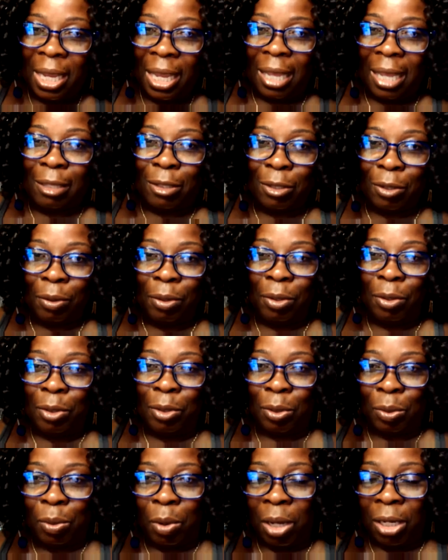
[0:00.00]
And so you
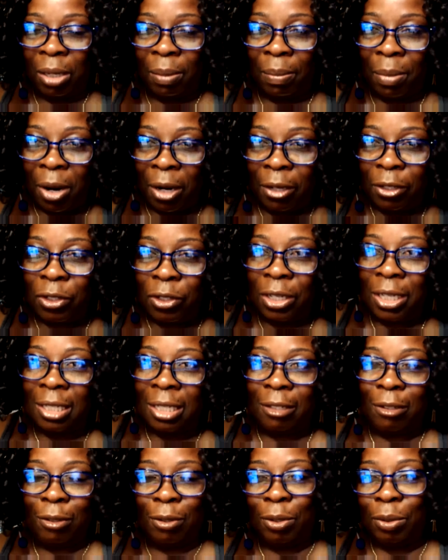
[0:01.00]
do all the
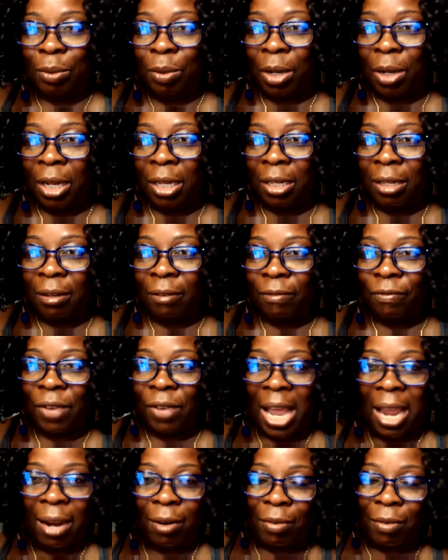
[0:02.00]
marches, you do all the
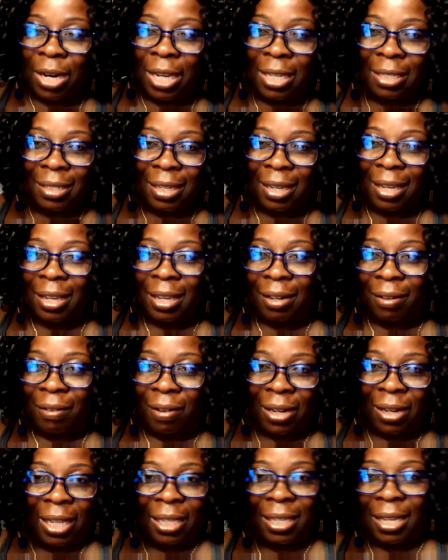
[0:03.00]
flag raising,
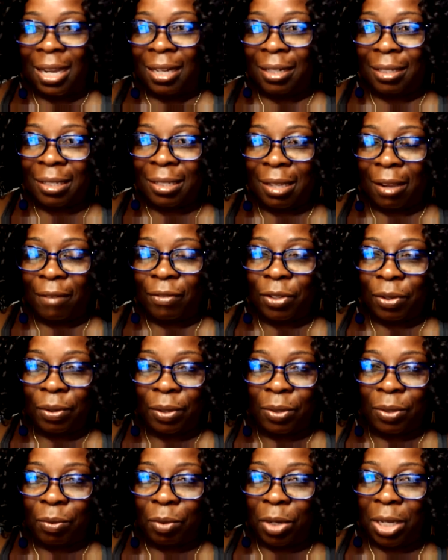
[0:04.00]
all that kind of stuff. So
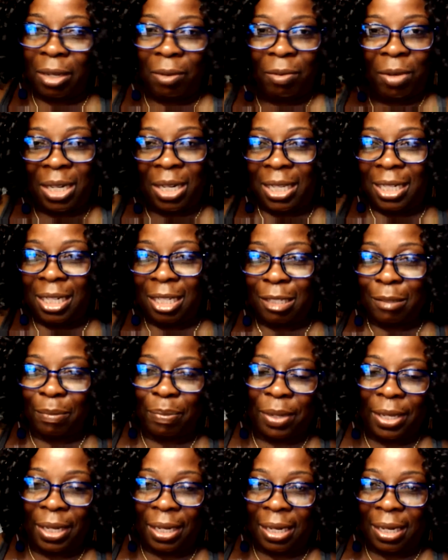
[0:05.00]
it's really, really
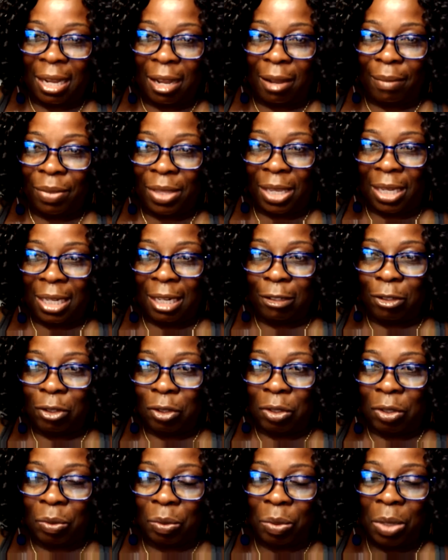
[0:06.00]
disciplined thing that
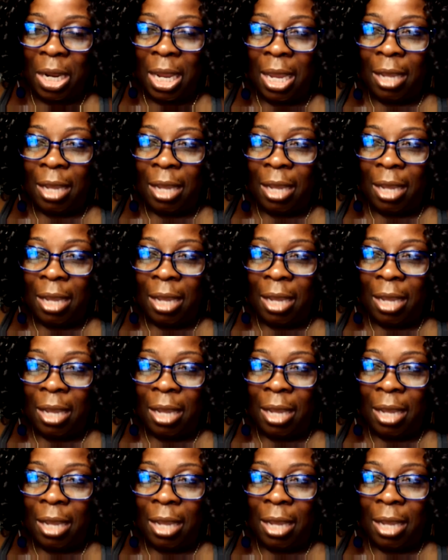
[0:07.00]
you do.